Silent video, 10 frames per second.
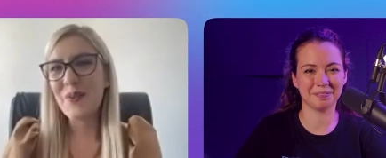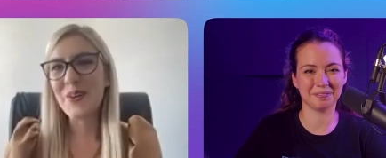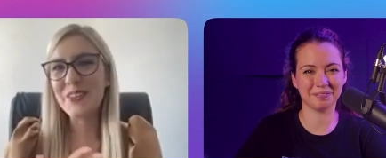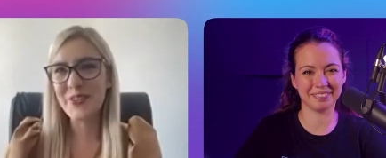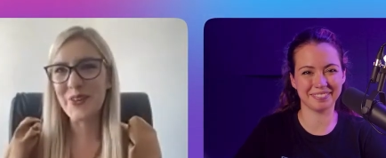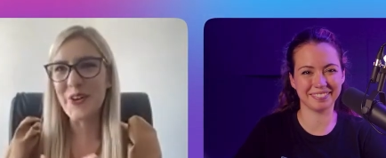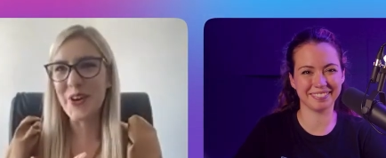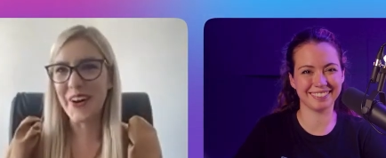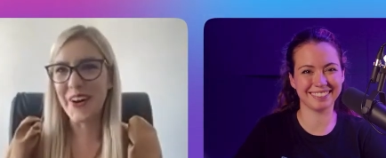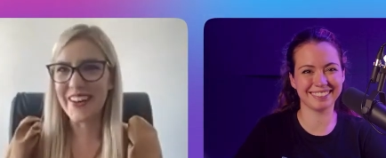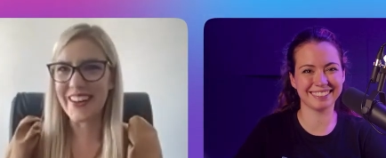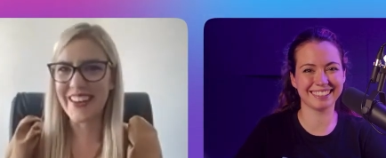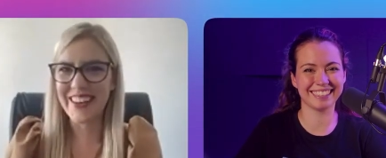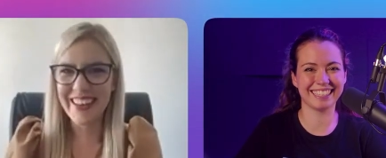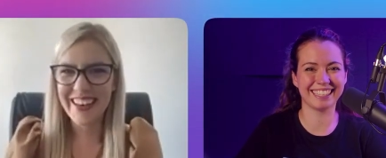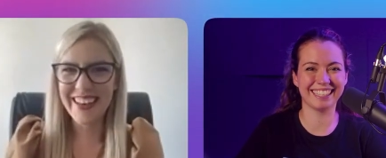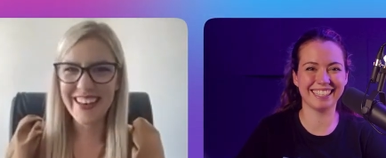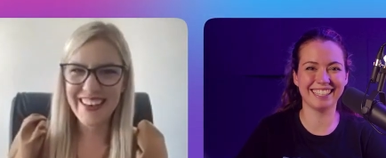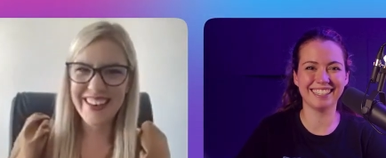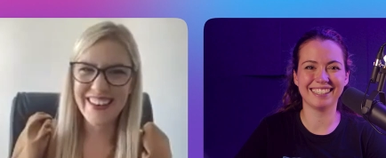Speaker 1: what's going on
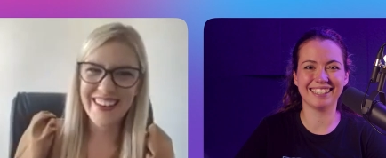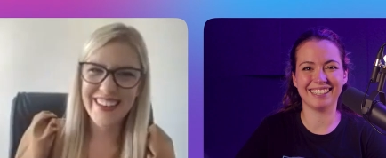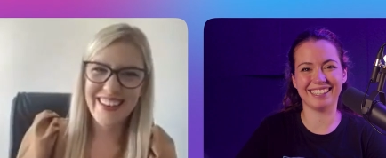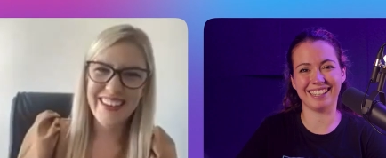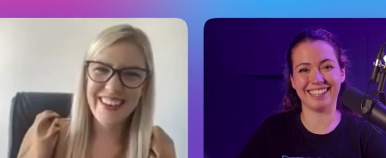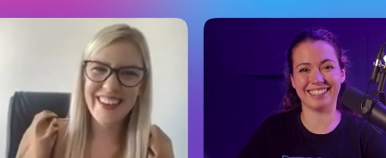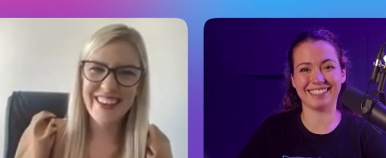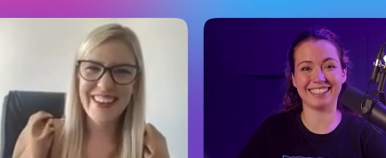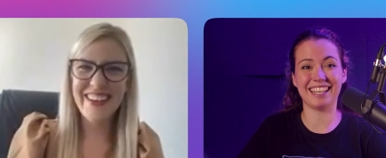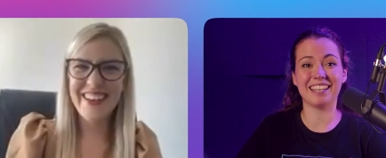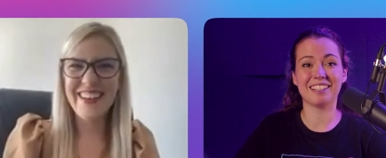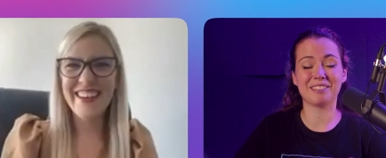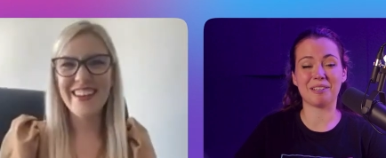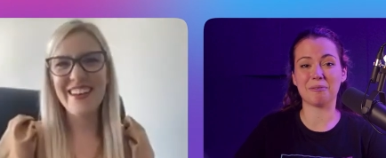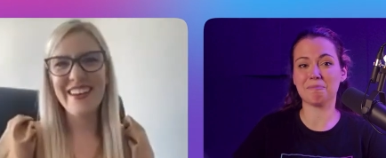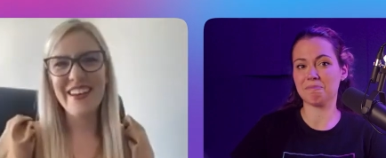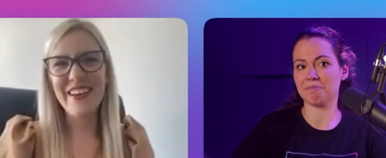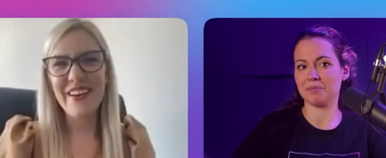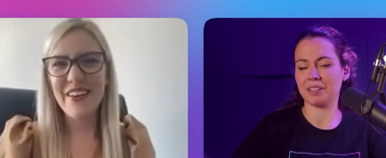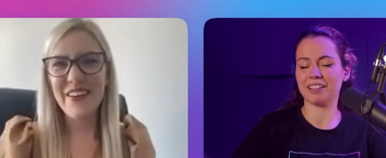
Speaker 2: yes so
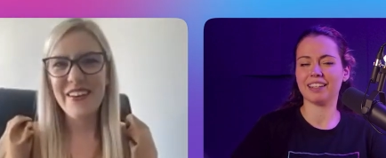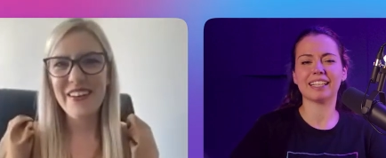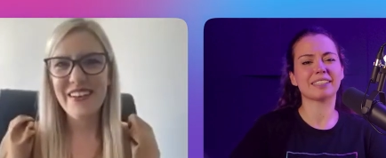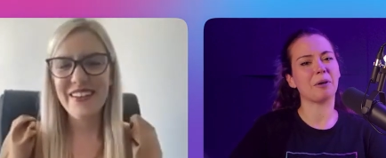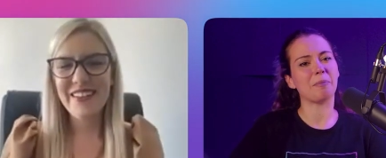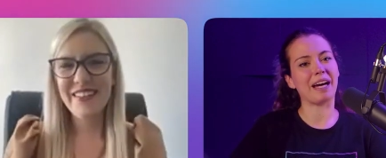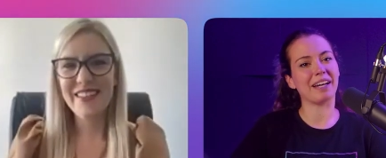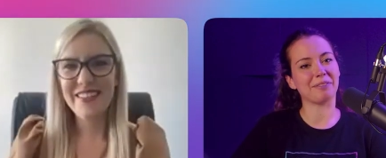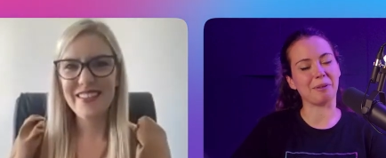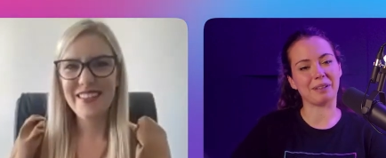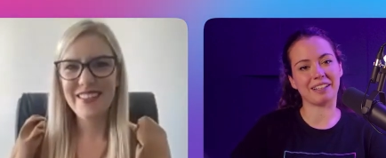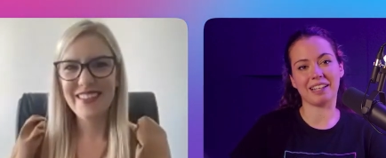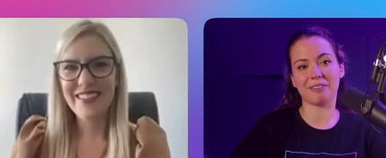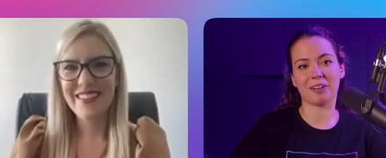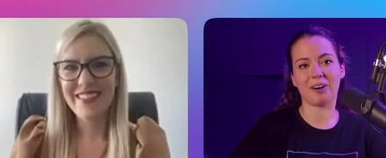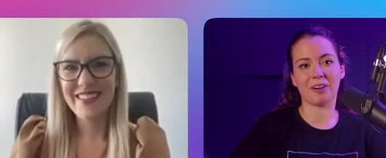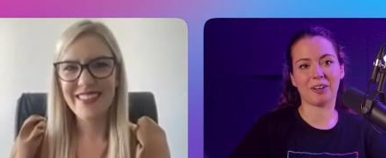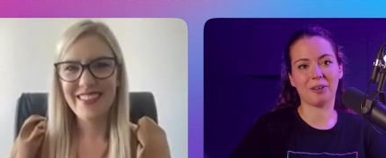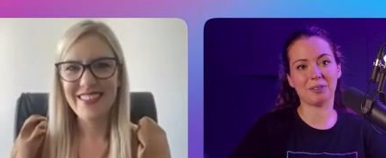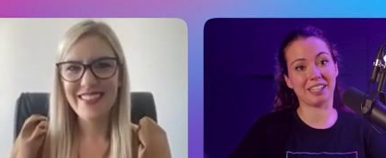let's go back from Klever
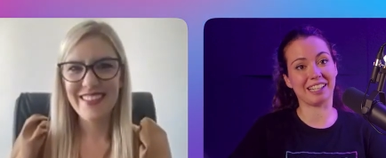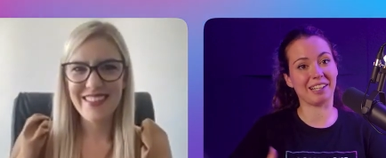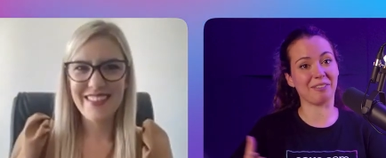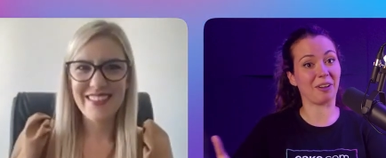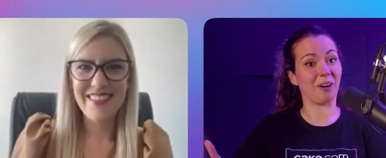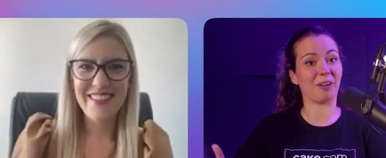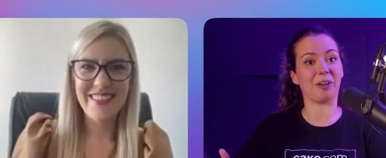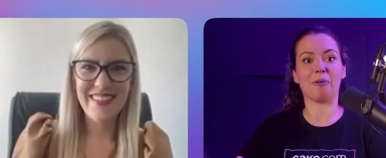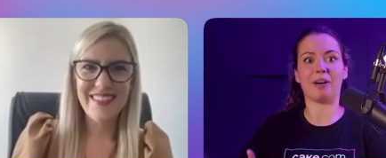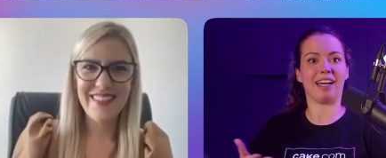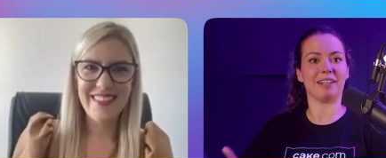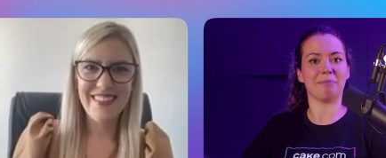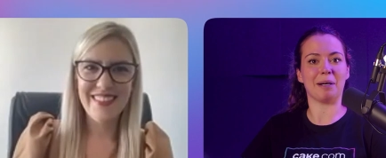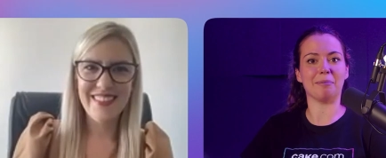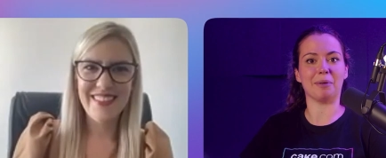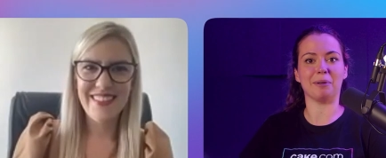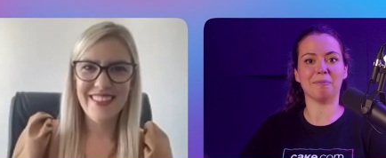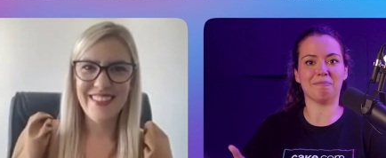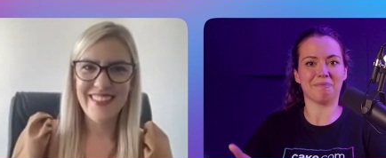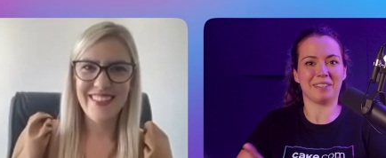Cargo to Klever Cargo and
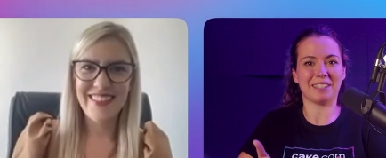pumble